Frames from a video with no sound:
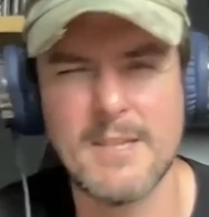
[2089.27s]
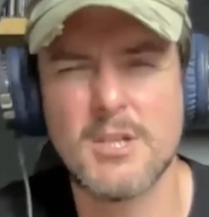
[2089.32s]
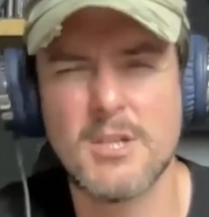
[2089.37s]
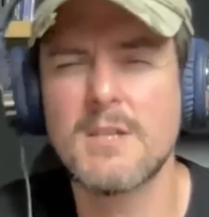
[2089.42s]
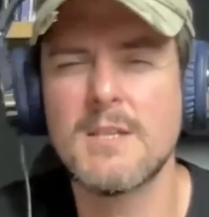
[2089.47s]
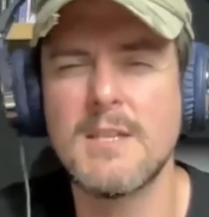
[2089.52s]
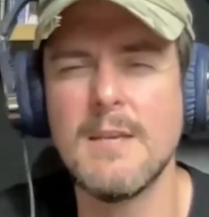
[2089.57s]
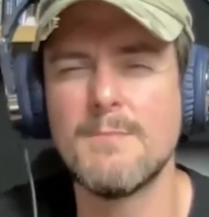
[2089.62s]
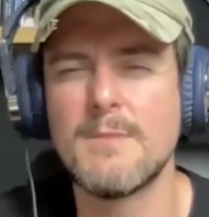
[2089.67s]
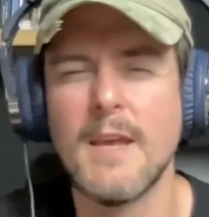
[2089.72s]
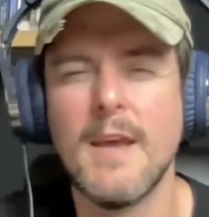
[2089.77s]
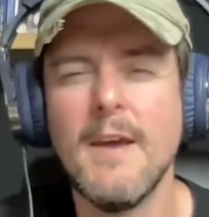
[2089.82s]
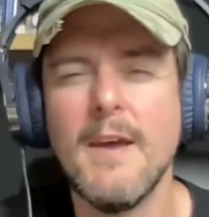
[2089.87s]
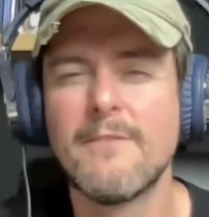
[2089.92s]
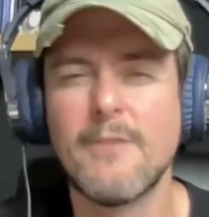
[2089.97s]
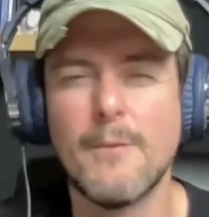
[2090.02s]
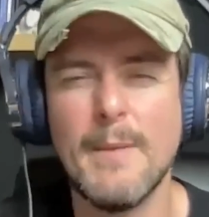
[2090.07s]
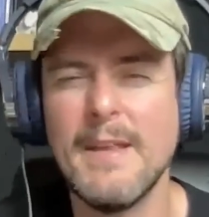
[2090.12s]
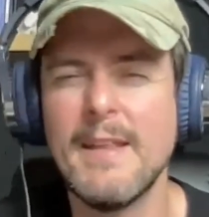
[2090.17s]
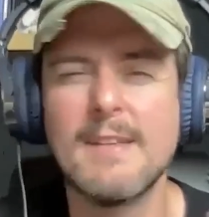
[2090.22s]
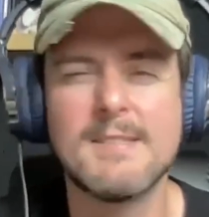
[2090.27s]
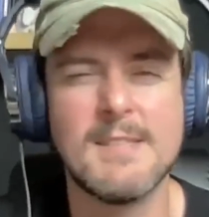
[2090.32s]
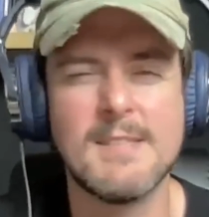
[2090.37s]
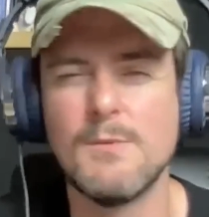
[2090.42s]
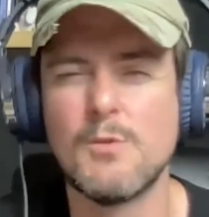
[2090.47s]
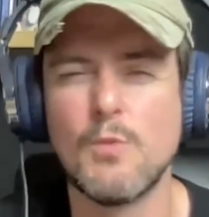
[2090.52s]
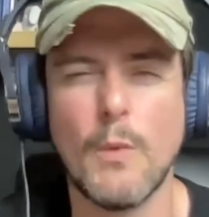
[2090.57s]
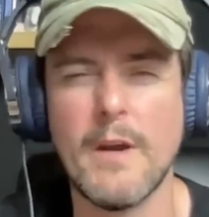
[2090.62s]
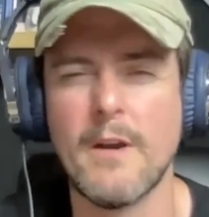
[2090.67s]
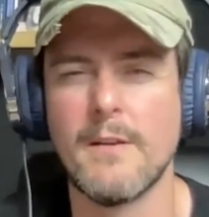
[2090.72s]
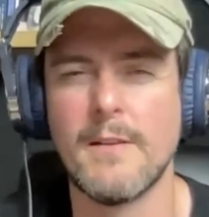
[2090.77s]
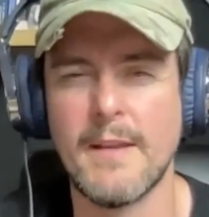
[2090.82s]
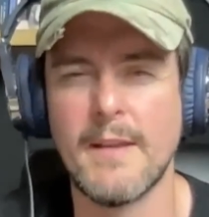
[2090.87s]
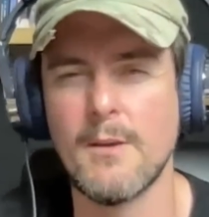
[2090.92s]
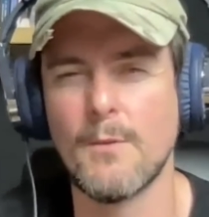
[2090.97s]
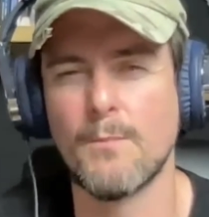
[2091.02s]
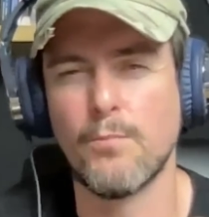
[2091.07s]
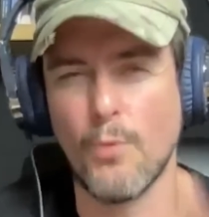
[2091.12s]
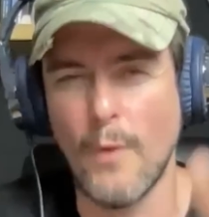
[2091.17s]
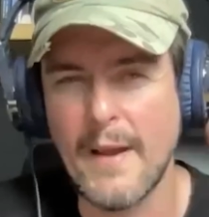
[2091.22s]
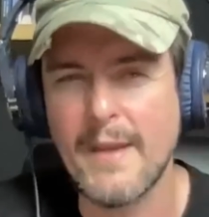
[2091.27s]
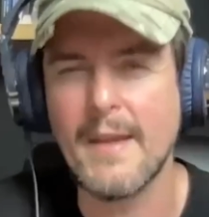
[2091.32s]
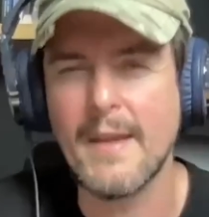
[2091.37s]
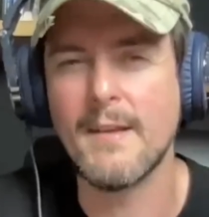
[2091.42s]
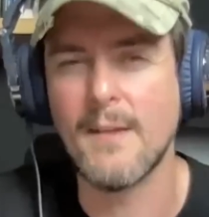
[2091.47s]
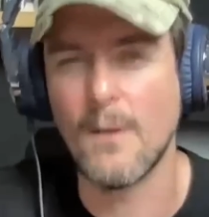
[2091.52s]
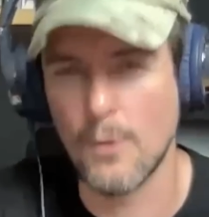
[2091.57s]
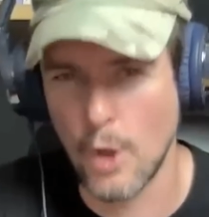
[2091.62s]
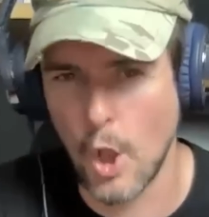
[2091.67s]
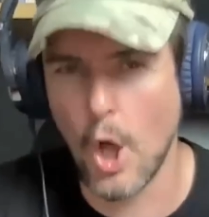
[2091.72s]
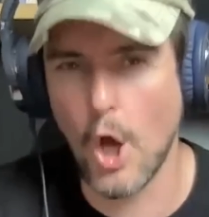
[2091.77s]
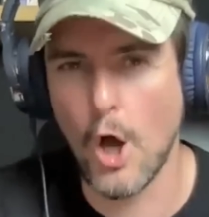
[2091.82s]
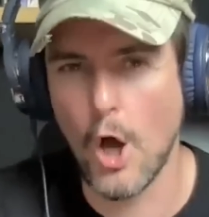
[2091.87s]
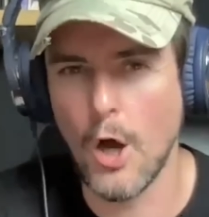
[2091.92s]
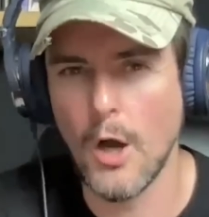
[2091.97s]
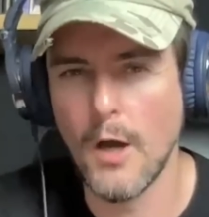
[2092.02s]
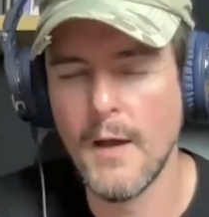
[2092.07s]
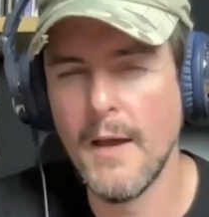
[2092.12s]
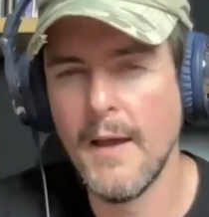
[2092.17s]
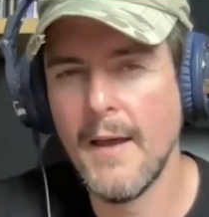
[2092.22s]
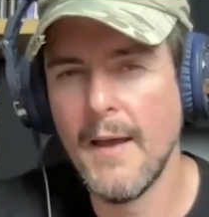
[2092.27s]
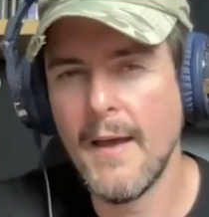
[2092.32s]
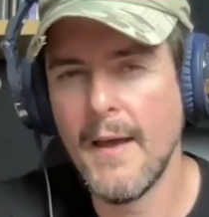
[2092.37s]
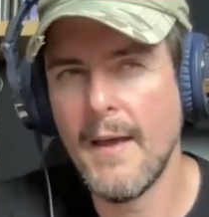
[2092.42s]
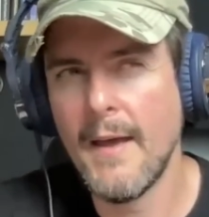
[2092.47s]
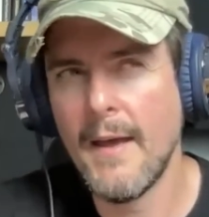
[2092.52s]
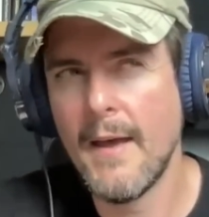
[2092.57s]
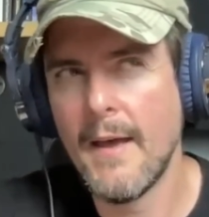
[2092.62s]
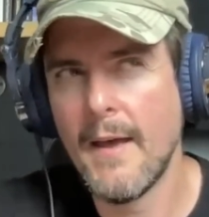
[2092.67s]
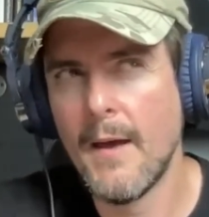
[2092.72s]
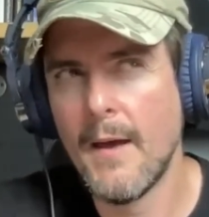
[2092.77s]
It just seems, for me, that seems weird. Like, you're breaking a law, right,